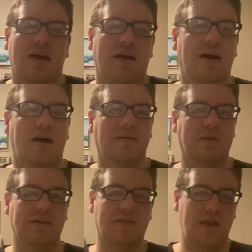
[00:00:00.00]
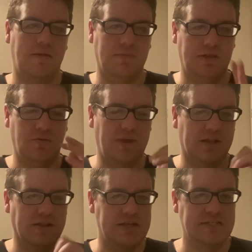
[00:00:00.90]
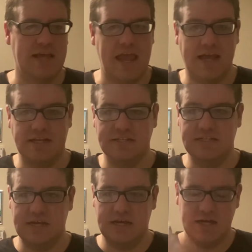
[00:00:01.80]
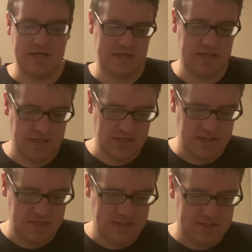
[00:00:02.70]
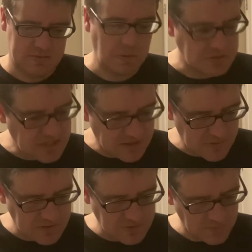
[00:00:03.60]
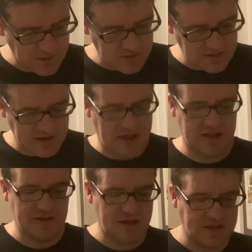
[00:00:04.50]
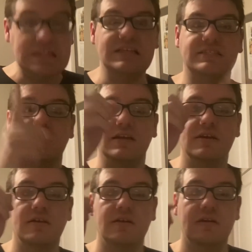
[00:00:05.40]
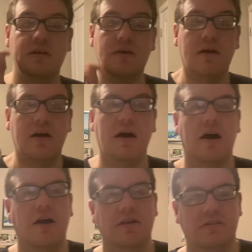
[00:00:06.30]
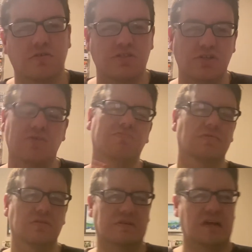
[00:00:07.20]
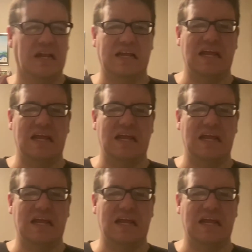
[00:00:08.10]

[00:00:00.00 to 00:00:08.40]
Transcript: namely New England and what was the other one? New England and DC. Those two were kind of